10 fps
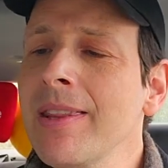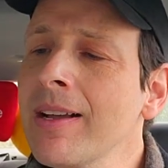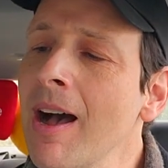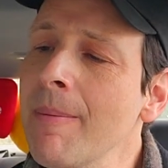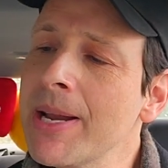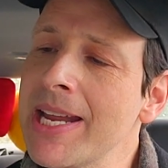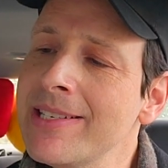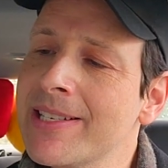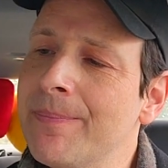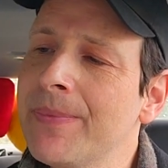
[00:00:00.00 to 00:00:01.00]
the
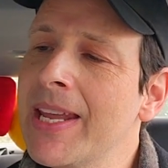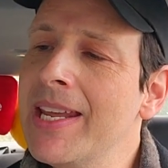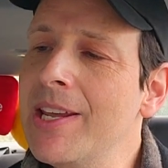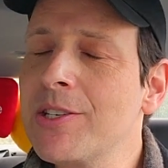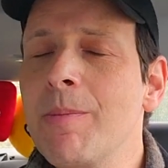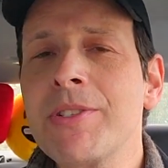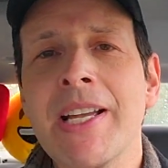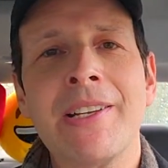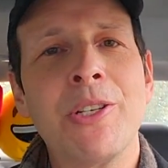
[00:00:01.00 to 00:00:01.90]
combination is almost like a